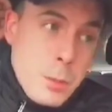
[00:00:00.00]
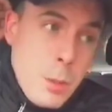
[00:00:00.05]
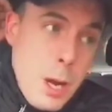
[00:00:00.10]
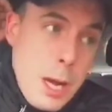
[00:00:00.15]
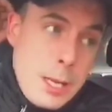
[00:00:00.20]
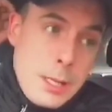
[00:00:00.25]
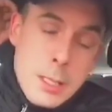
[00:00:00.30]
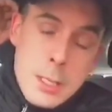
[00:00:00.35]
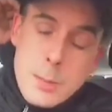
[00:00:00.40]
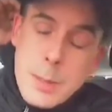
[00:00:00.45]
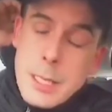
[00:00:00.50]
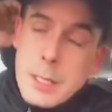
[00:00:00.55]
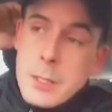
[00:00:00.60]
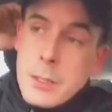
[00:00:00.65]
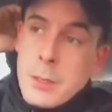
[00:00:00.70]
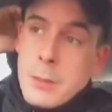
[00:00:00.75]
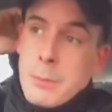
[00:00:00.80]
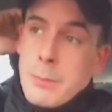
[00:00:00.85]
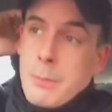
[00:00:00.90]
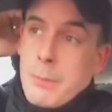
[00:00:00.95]
wait and speak
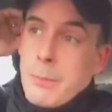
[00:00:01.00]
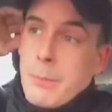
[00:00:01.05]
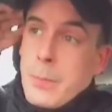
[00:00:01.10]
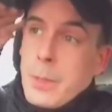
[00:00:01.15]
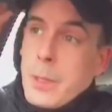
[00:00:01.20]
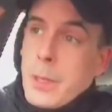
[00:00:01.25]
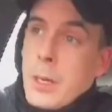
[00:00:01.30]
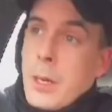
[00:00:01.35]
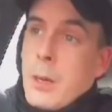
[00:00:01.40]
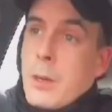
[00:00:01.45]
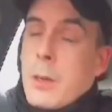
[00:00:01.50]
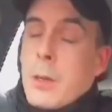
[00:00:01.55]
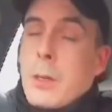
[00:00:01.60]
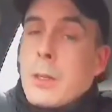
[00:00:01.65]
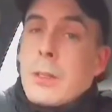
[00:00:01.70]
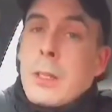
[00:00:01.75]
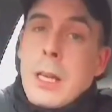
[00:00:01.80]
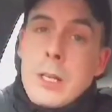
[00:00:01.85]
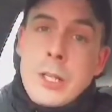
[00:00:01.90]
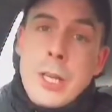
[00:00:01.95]
to him. You know, I got
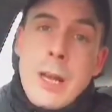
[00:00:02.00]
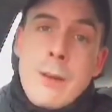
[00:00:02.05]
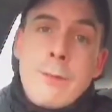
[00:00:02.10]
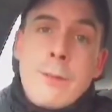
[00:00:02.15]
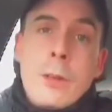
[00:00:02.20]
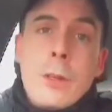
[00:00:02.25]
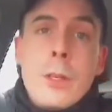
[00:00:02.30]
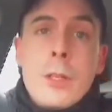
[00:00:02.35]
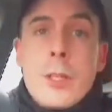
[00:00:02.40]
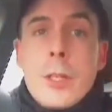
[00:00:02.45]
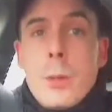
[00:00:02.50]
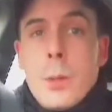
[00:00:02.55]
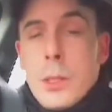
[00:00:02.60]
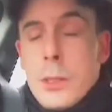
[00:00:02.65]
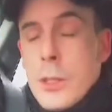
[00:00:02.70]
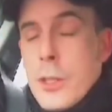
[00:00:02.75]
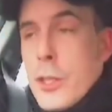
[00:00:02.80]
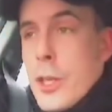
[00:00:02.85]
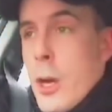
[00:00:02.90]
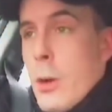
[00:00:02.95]
dash cam footage I
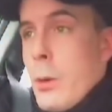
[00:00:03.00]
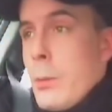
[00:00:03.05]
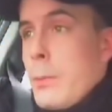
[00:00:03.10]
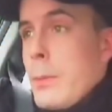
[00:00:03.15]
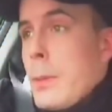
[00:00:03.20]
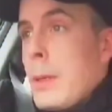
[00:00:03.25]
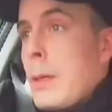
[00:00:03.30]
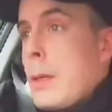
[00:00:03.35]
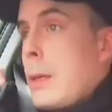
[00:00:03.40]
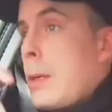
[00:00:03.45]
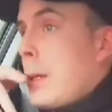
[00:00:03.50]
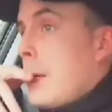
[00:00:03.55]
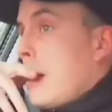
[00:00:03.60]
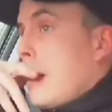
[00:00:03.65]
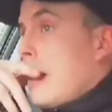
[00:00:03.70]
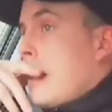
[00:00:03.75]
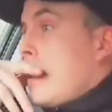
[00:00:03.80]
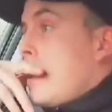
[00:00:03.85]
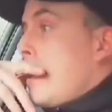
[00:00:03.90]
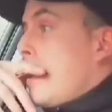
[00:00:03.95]
wanted to show him.
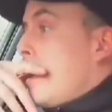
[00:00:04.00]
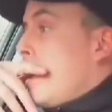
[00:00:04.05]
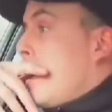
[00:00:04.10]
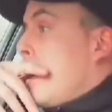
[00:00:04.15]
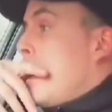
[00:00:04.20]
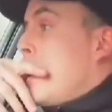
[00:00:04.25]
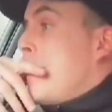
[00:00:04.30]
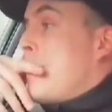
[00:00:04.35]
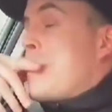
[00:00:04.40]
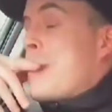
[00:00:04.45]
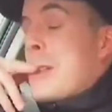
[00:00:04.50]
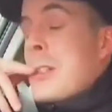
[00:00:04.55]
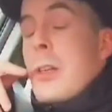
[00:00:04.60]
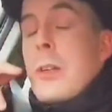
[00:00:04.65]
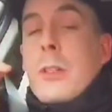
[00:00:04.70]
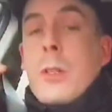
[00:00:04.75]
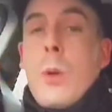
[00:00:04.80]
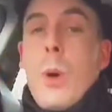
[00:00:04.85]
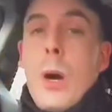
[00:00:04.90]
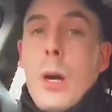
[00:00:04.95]
So I
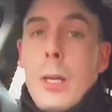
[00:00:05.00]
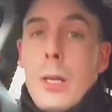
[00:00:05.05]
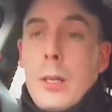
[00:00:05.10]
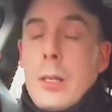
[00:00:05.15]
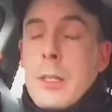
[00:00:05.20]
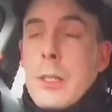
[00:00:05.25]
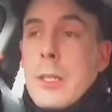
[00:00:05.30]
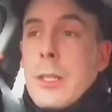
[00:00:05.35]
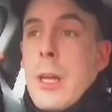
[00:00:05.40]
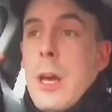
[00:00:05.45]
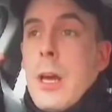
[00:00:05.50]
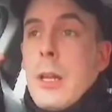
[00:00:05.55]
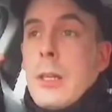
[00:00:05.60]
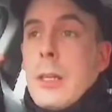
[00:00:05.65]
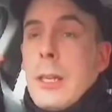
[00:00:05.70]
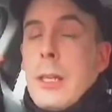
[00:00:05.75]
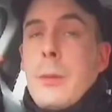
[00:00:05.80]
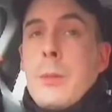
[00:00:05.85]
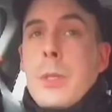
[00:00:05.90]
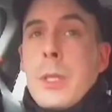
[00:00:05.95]
was quite concerned
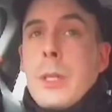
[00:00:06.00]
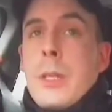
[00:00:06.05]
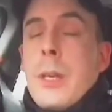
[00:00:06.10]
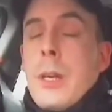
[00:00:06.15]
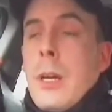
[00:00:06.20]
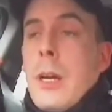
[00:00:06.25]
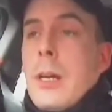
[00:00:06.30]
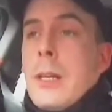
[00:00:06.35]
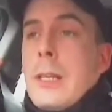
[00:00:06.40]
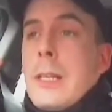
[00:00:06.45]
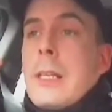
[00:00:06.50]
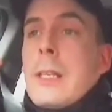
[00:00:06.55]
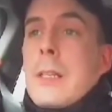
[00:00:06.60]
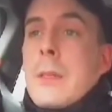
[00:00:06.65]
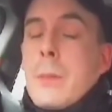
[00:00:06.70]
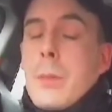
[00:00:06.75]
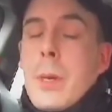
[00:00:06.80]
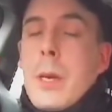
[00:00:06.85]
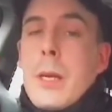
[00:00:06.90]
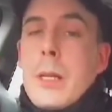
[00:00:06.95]
that he was going to hurt an
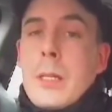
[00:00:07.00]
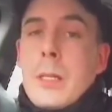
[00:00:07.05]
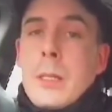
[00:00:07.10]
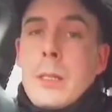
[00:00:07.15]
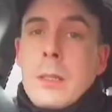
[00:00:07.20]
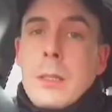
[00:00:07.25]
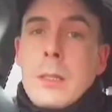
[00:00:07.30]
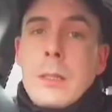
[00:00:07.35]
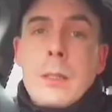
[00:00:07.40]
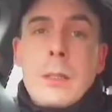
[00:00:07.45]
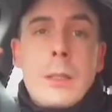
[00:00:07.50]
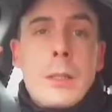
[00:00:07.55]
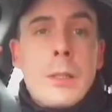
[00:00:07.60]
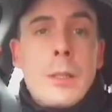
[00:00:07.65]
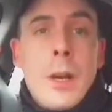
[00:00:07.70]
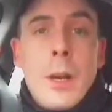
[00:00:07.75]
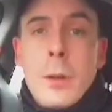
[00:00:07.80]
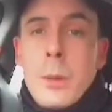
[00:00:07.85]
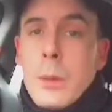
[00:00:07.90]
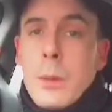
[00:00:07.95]
innocent person, you
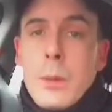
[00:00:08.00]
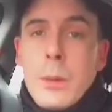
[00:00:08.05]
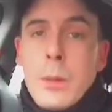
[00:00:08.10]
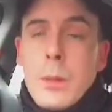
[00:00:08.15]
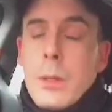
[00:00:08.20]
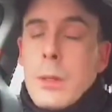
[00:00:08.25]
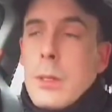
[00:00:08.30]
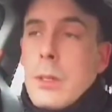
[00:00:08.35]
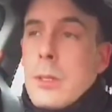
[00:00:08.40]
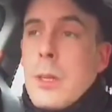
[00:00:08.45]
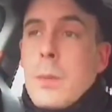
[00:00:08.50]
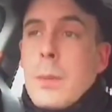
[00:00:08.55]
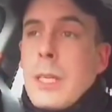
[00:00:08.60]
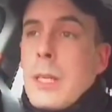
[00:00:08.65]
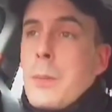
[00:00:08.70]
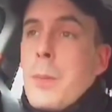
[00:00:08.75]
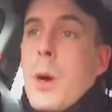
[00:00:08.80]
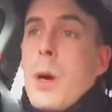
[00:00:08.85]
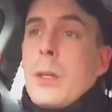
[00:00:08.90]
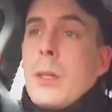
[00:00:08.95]
know,
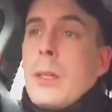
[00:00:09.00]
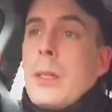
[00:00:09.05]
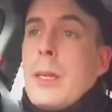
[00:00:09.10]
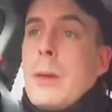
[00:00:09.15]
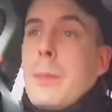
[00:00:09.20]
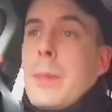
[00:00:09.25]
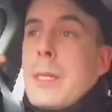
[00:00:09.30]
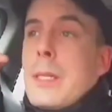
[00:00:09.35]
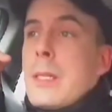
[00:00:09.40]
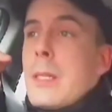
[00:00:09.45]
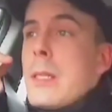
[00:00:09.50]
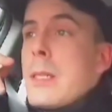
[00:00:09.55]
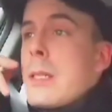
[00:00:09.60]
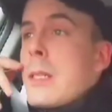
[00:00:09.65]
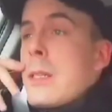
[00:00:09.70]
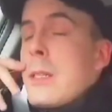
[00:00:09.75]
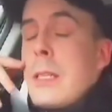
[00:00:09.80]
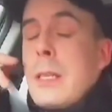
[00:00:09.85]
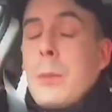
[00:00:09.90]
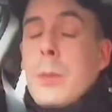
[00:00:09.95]
somebody minding their business,
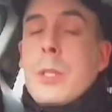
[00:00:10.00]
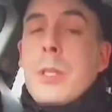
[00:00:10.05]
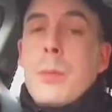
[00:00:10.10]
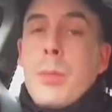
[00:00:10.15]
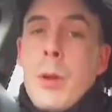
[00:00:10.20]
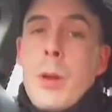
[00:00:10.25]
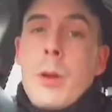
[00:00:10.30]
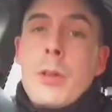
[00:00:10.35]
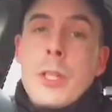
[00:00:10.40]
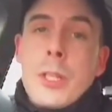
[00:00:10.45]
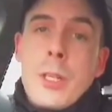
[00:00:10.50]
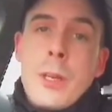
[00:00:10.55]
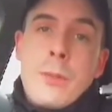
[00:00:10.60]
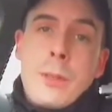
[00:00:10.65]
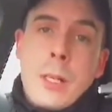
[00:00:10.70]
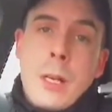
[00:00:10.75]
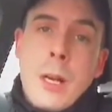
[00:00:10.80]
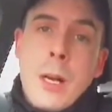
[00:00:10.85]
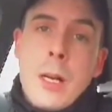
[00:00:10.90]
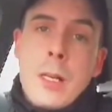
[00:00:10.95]
because he was approaching other
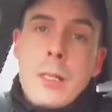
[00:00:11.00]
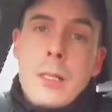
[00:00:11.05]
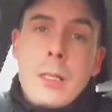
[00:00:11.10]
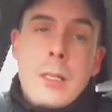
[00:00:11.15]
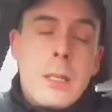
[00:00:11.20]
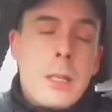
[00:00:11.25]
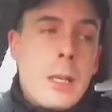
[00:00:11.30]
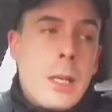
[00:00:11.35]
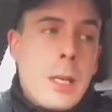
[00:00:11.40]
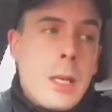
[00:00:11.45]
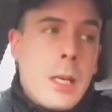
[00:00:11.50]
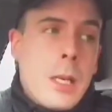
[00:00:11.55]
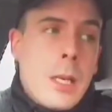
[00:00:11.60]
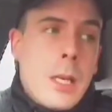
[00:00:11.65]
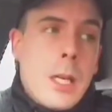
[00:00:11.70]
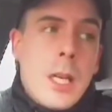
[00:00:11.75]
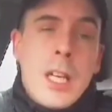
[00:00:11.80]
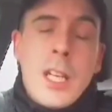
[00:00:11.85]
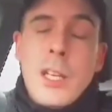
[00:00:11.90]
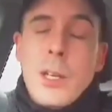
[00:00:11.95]
cars.
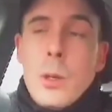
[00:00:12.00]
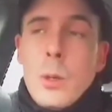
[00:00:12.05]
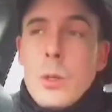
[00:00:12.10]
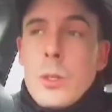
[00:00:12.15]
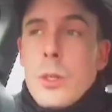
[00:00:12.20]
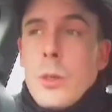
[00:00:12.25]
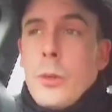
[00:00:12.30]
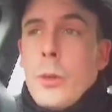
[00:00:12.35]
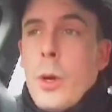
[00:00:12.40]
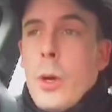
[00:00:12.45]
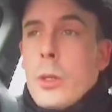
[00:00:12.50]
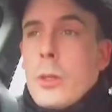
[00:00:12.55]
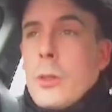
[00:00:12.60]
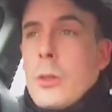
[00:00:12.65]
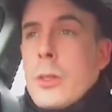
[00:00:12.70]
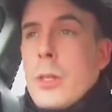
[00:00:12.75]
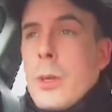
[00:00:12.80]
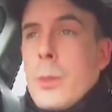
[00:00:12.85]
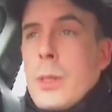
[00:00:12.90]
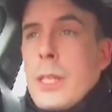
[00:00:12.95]
He also knocked
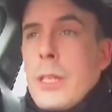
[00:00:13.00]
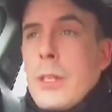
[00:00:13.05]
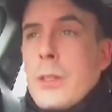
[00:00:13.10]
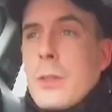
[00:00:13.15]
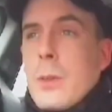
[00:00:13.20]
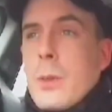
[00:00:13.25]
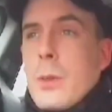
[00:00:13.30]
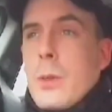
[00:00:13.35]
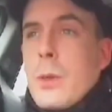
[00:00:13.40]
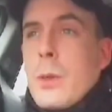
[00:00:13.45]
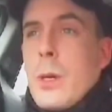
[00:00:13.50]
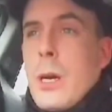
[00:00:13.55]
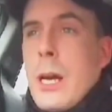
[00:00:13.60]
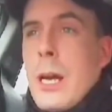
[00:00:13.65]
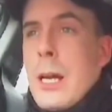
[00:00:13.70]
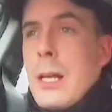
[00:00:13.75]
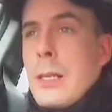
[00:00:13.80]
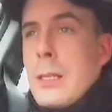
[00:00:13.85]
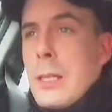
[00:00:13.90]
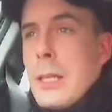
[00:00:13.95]
on somebody's door,
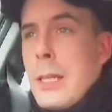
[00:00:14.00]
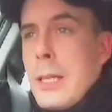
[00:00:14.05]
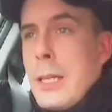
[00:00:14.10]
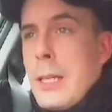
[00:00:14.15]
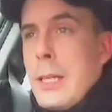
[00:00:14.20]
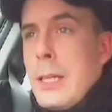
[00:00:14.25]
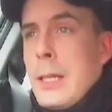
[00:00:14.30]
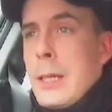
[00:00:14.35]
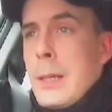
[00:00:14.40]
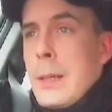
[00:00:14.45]
and he